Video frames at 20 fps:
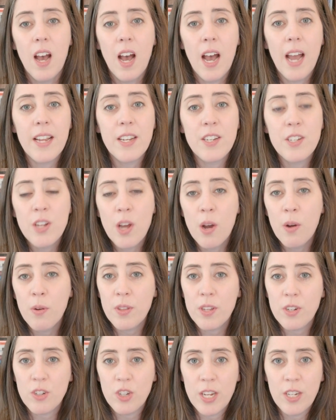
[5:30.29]
I know
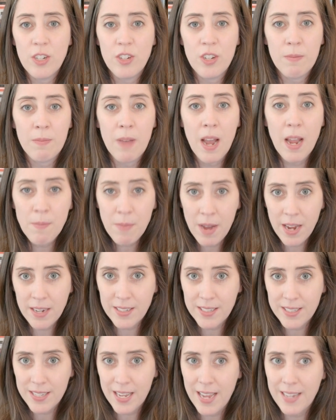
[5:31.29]
that changing my
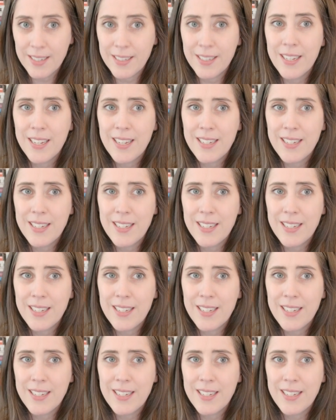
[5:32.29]
mindset